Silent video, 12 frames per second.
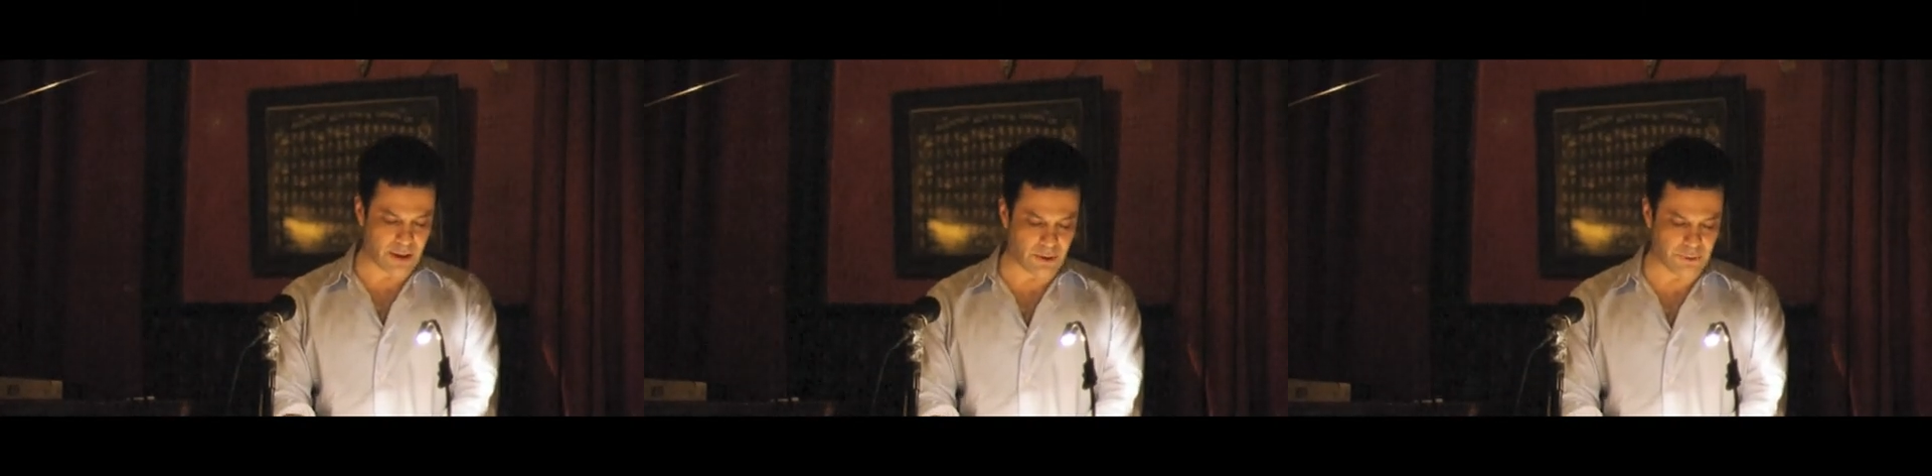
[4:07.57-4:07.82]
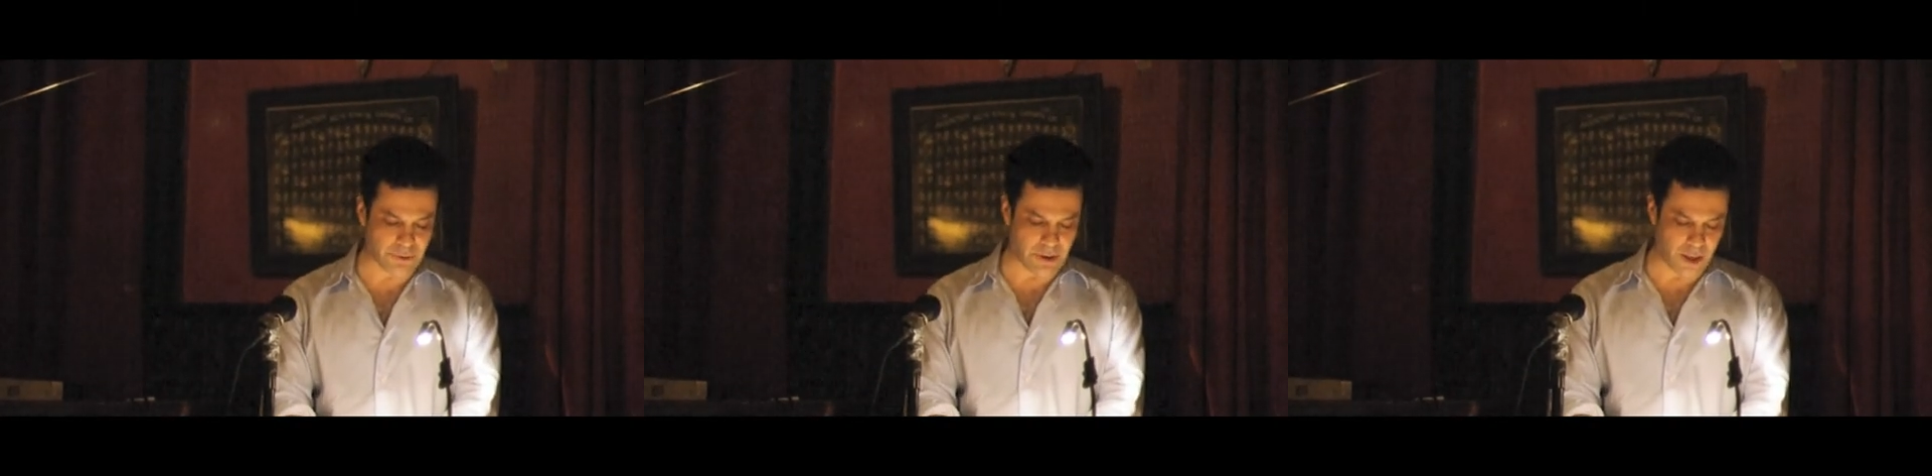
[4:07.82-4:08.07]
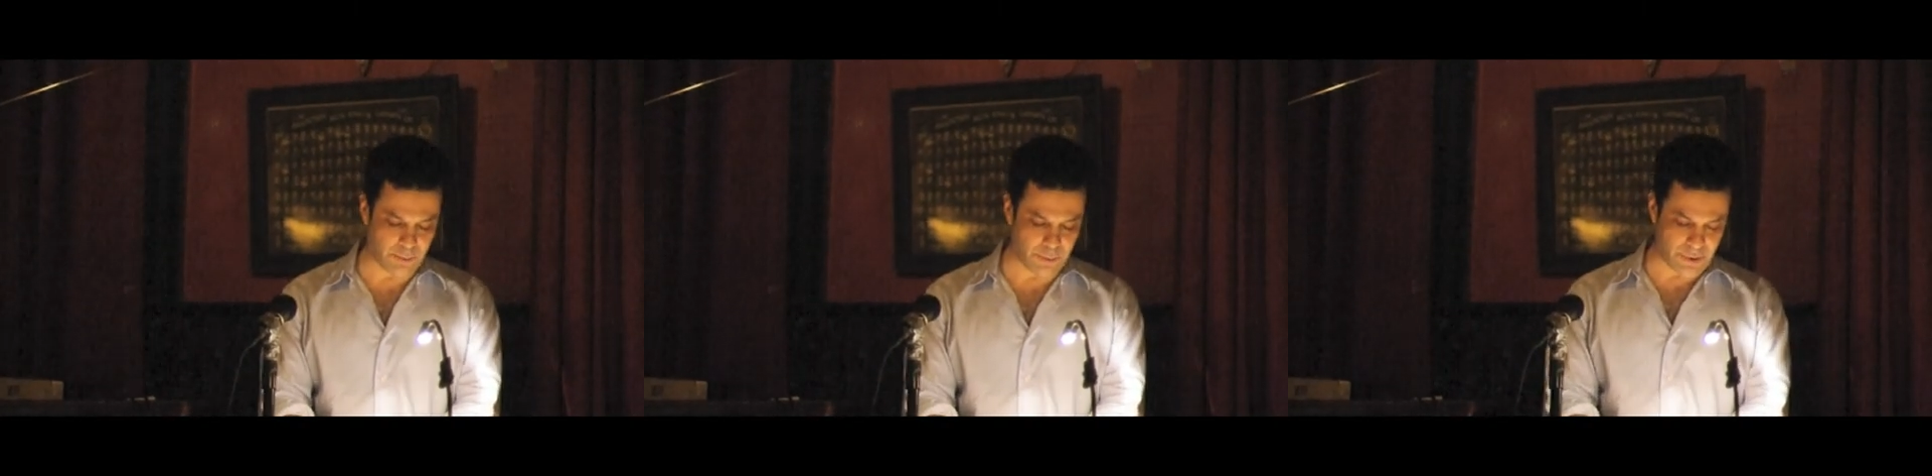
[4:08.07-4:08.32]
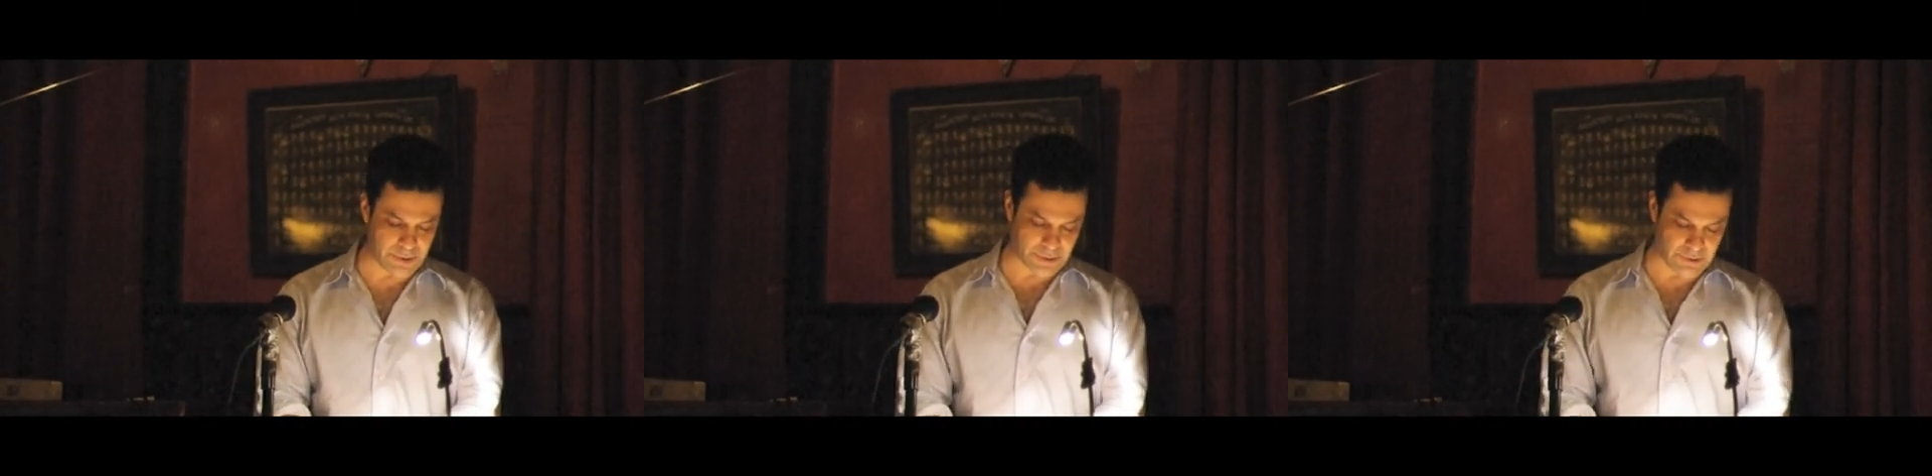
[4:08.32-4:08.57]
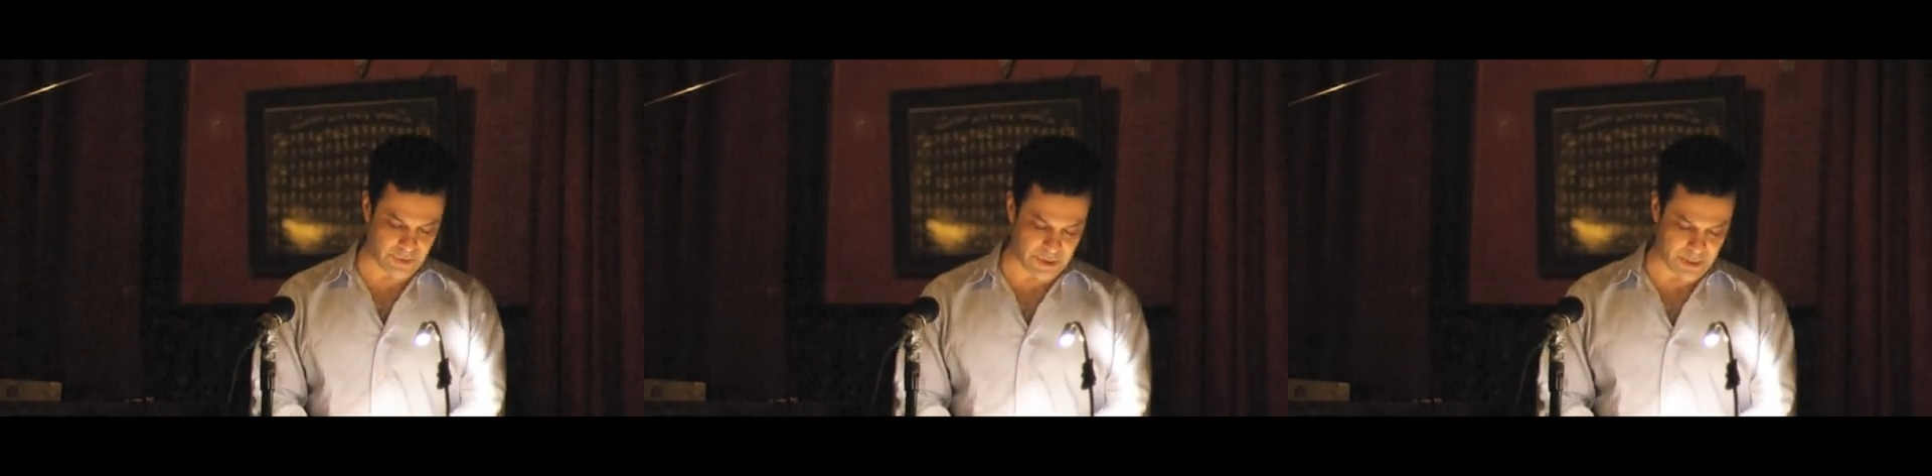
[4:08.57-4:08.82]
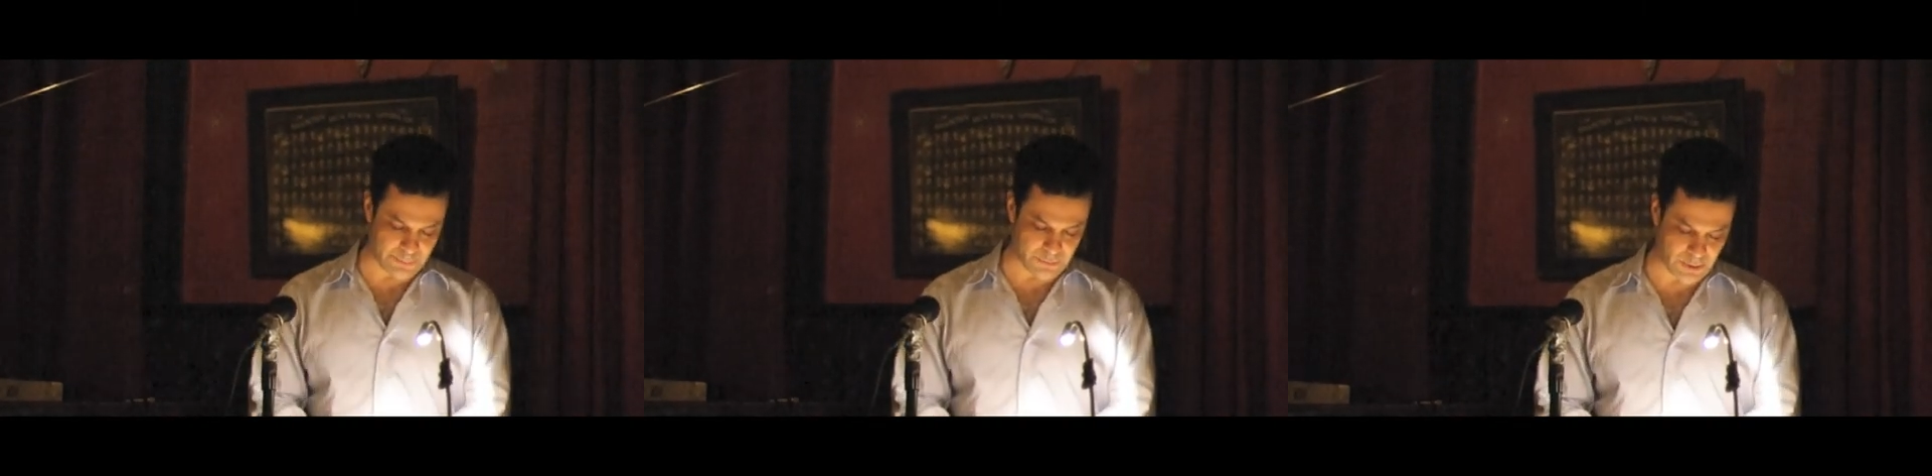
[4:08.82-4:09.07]
held her elbow as the
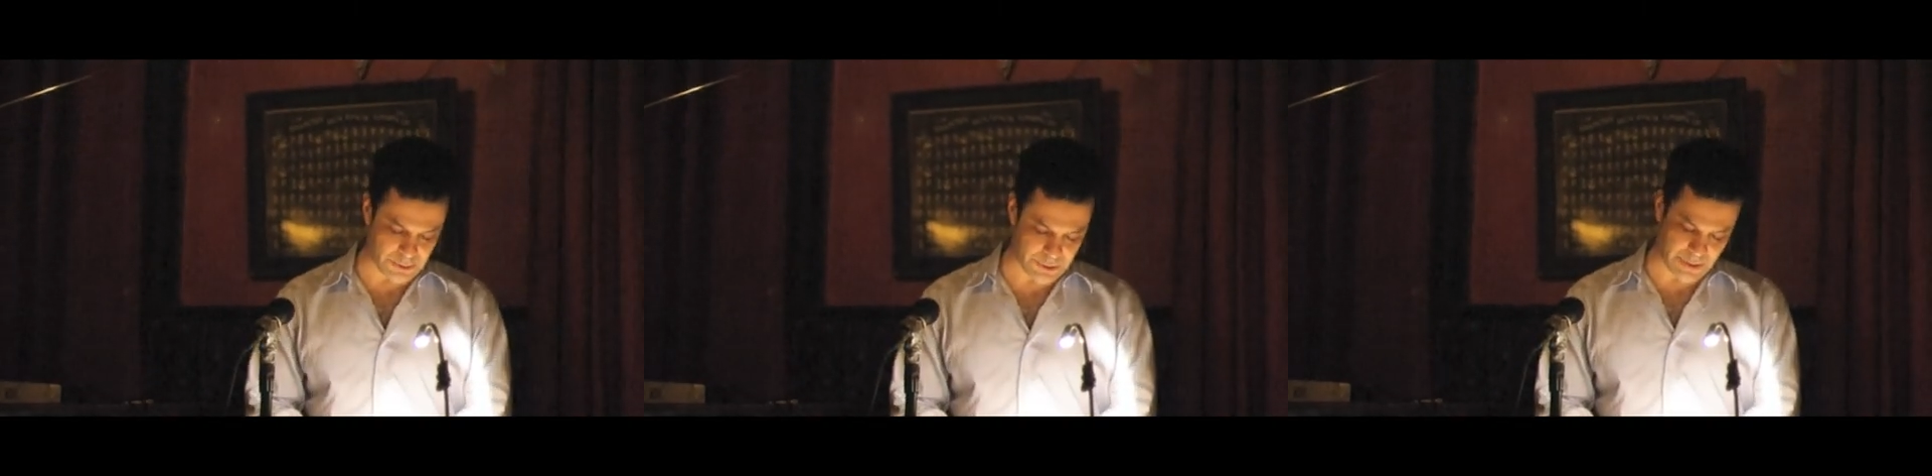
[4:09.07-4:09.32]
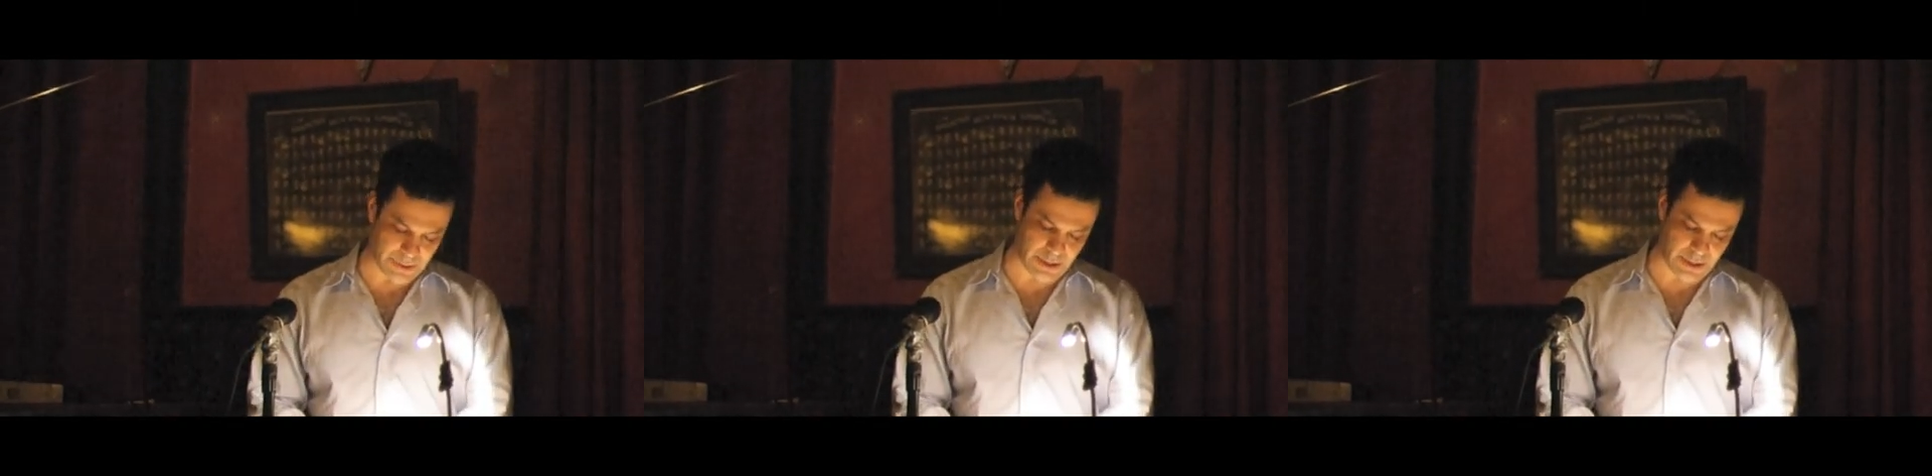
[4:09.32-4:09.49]
train approached,